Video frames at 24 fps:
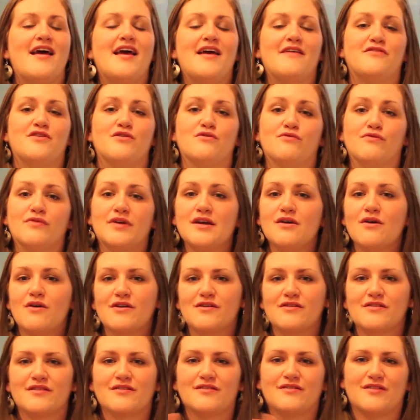If you
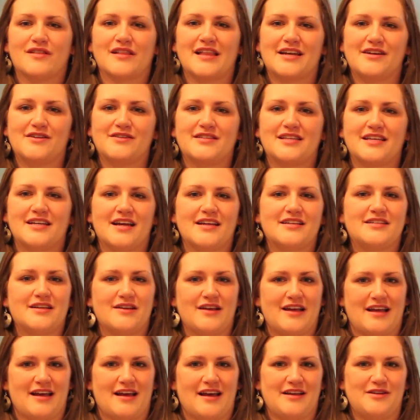reorder the letters that
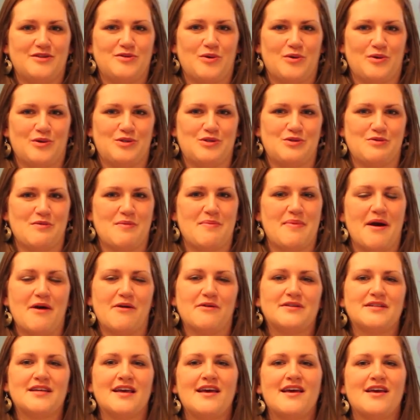I told you
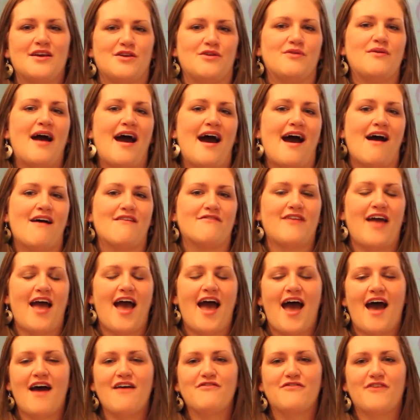about, you have
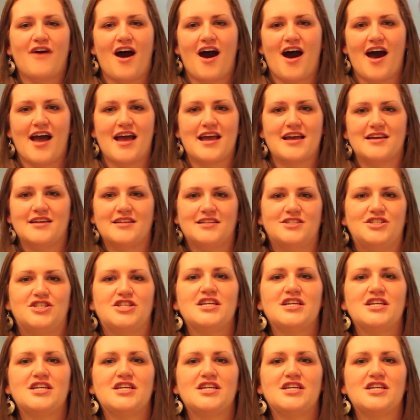F-I-G-H-T-E-R,